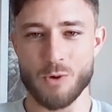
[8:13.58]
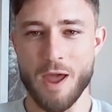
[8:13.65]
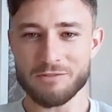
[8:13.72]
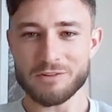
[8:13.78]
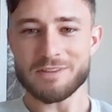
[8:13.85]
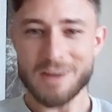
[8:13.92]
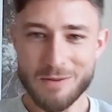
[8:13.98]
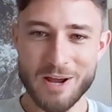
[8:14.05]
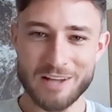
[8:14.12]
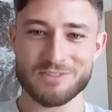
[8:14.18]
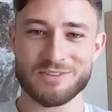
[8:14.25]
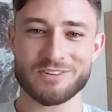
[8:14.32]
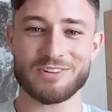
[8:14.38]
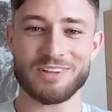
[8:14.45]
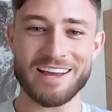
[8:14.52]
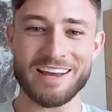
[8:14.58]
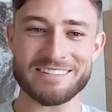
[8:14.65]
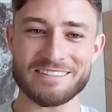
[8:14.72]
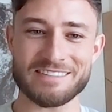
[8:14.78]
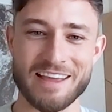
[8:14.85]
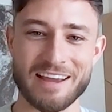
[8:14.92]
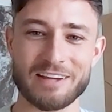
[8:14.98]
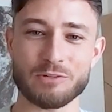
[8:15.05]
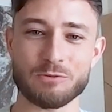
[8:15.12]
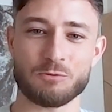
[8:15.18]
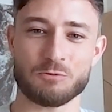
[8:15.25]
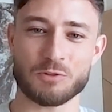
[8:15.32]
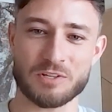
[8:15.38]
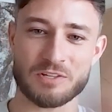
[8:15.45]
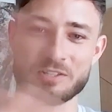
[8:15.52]
everything about centralized is negative
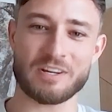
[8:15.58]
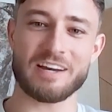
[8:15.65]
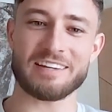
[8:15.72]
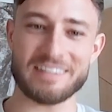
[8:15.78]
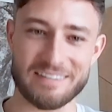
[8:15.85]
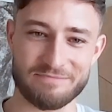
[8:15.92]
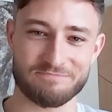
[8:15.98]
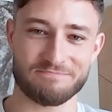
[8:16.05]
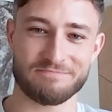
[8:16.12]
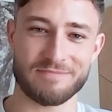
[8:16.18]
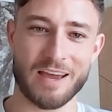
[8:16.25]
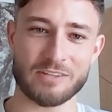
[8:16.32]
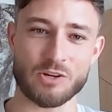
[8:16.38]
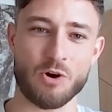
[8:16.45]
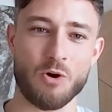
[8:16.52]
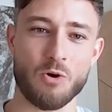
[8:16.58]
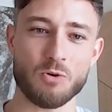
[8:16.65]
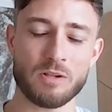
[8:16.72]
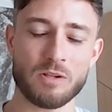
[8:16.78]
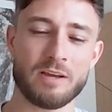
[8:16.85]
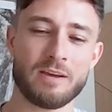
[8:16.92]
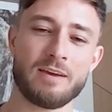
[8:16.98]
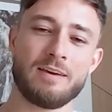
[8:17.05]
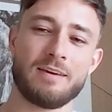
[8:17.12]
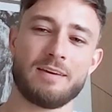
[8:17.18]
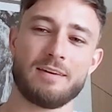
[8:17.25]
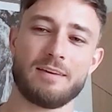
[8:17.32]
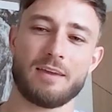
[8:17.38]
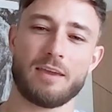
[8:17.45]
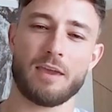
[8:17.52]
for society as a whole,
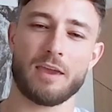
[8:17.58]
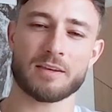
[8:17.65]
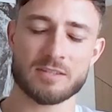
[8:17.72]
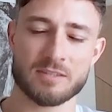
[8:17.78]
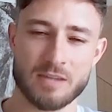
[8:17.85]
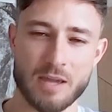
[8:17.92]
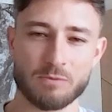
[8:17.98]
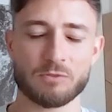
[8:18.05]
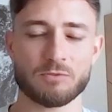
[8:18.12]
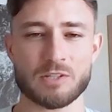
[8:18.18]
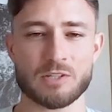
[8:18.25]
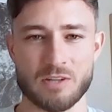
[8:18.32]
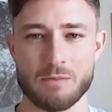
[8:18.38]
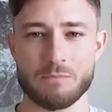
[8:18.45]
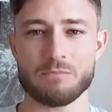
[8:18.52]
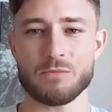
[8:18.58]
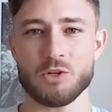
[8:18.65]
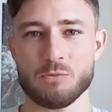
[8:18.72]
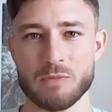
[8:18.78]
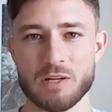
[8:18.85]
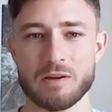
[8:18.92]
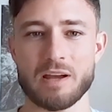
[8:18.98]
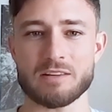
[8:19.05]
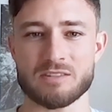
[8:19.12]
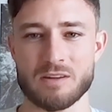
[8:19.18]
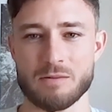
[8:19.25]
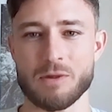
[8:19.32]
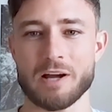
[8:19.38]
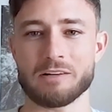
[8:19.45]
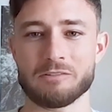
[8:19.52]
except for you mitigate
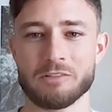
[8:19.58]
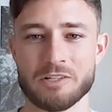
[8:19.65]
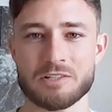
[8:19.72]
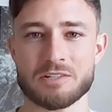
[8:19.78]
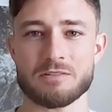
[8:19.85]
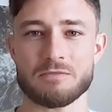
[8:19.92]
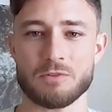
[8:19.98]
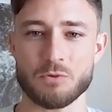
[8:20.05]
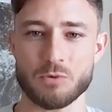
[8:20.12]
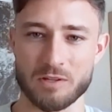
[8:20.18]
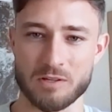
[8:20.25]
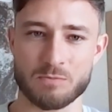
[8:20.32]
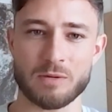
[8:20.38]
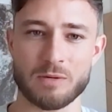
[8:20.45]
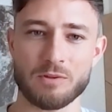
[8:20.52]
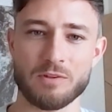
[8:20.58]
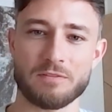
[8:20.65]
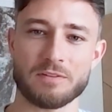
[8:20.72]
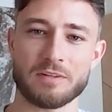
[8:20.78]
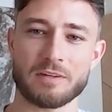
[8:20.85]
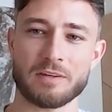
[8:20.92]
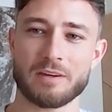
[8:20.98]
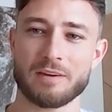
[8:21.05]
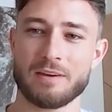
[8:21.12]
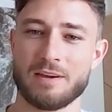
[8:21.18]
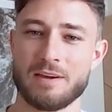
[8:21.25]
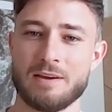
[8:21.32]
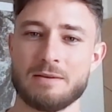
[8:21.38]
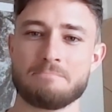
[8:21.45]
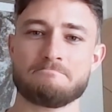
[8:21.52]
some minor risks. If you're one of these people that think
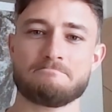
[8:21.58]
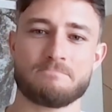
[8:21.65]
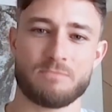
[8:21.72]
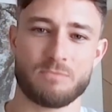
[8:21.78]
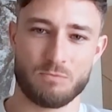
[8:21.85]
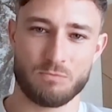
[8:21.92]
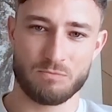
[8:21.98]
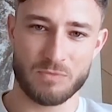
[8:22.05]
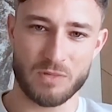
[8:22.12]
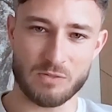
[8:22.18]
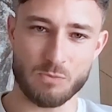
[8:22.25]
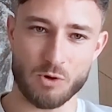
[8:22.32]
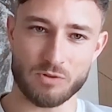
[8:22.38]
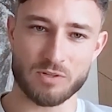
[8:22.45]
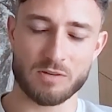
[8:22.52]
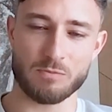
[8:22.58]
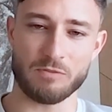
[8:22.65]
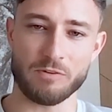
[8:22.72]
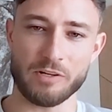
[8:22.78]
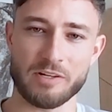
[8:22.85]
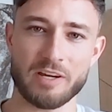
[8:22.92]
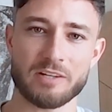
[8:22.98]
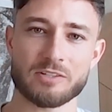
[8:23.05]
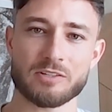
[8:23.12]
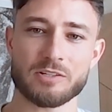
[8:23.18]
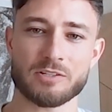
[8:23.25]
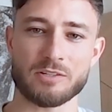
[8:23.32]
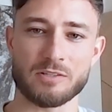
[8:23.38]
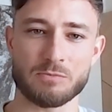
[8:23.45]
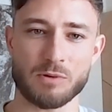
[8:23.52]
these models can be very
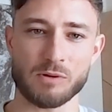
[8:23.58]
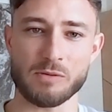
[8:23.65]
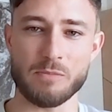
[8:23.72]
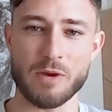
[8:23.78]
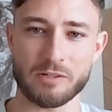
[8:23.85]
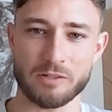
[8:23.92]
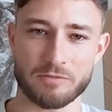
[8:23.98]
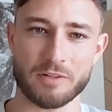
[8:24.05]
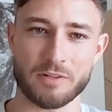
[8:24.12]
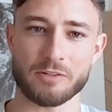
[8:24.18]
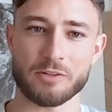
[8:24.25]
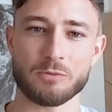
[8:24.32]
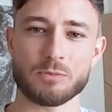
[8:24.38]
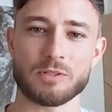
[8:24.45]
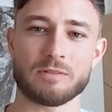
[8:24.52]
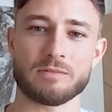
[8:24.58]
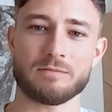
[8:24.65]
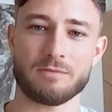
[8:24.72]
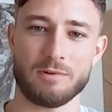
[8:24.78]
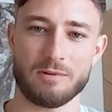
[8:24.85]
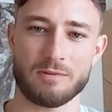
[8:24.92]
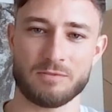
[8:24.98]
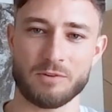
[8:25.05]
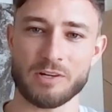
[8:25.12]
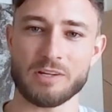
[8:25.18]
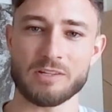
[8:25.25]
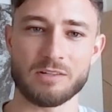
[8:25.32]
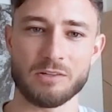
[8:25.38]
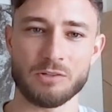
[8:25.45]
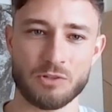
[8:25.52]
dangerous, it's probably better if they're not open. It's very
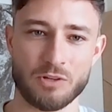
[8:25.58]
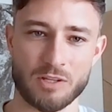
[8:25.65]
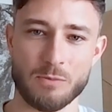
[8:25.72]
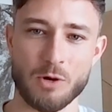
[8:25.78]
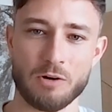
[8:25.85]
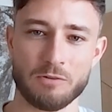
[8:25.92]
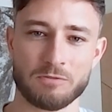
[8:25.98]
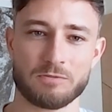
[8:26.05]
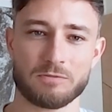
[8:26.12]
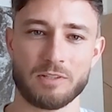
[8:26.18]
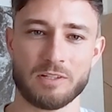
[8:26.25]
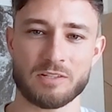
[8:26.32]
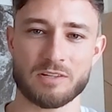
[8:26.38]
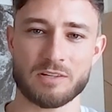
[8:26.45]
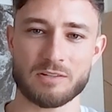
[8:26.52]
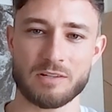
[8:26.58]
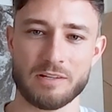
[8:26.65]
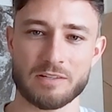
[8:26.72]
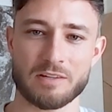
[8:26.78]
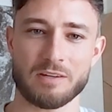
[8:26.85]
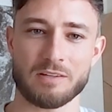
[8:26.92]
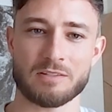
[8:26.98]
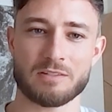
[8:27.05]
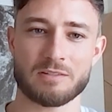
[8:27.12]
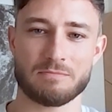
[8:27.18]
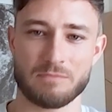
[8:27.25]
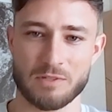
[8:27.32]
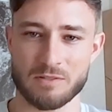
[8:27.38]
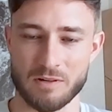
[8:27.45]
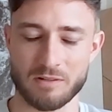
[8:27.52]
easy to turn them off in a centralized case,
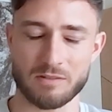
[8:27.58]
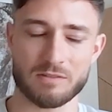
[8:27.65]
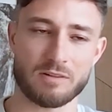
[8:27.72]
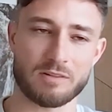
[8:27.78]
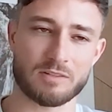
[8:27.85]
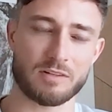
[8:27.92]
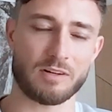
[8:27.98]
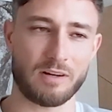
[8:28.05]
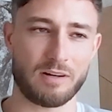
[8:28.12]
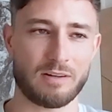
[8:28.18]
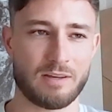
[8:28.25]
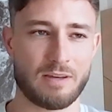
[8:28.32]
et cetera, et cetera, et cetera.